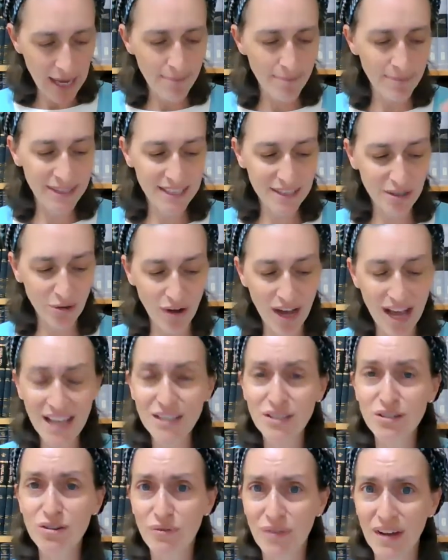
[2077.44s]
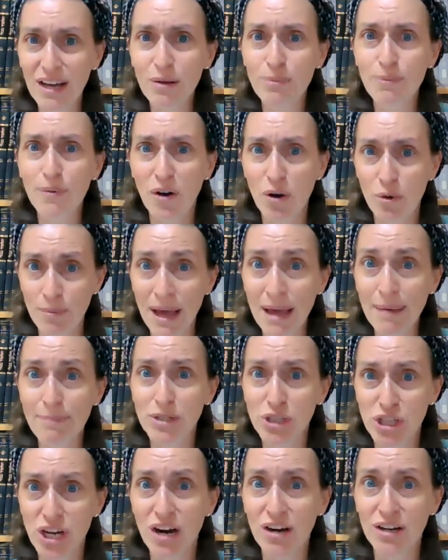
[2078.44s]
Mitzora tovel ba'omeh
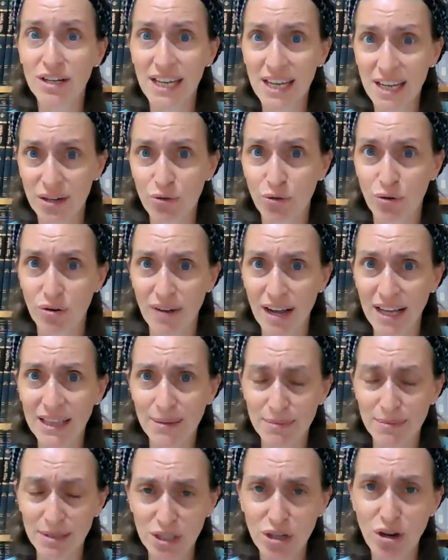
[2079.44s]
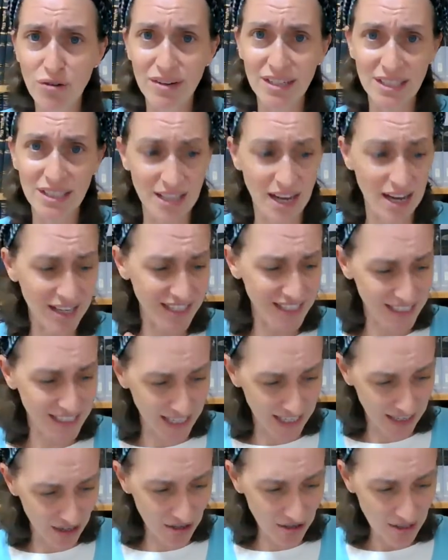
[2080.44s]
b'shar nikanor, right? The Mitzora dunks
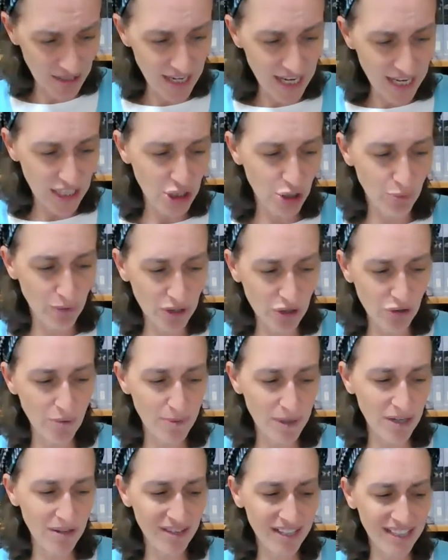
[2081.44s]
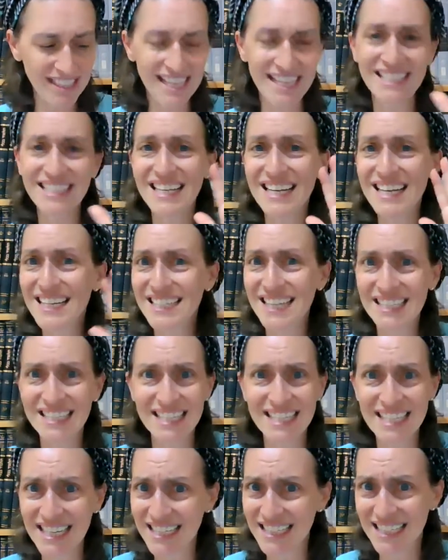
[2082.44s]
there. To which Rabbi Yehuda says he
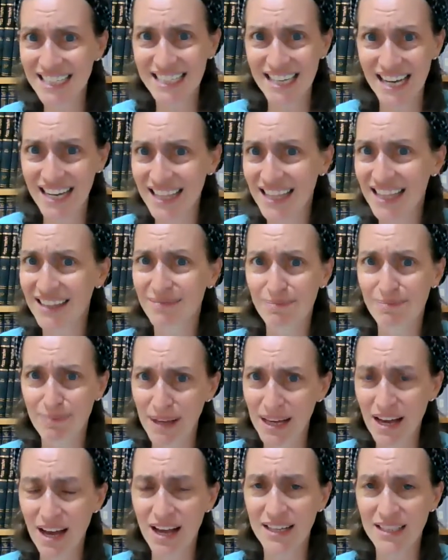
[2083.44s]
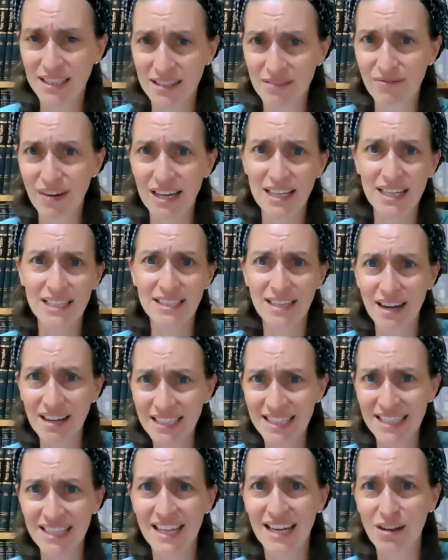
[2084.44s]
doesn't need to dunk because right he
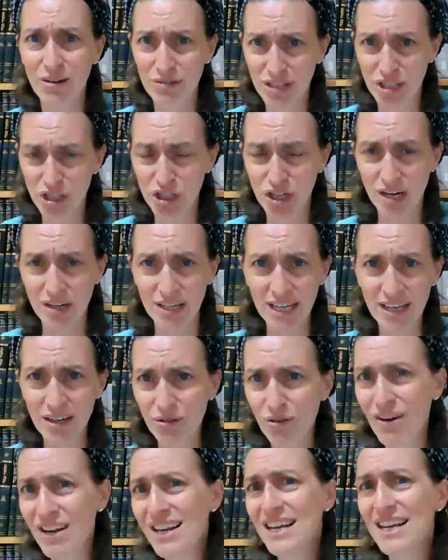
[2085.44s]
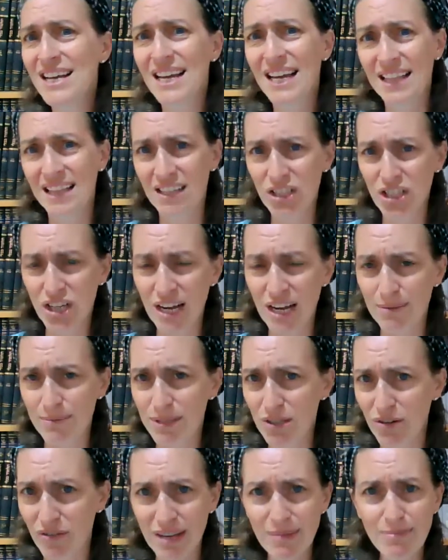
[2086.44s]
dunks and then goes to Shari Nikanor in the kind
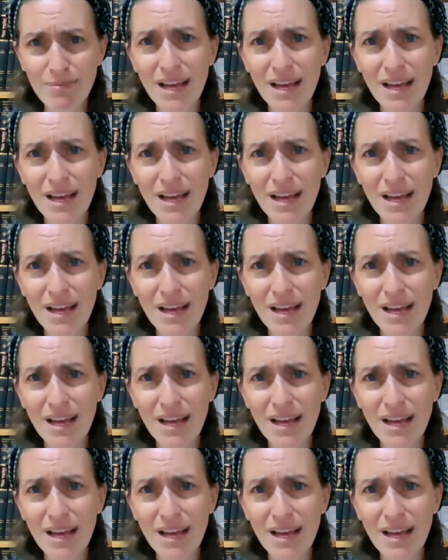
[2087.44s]
of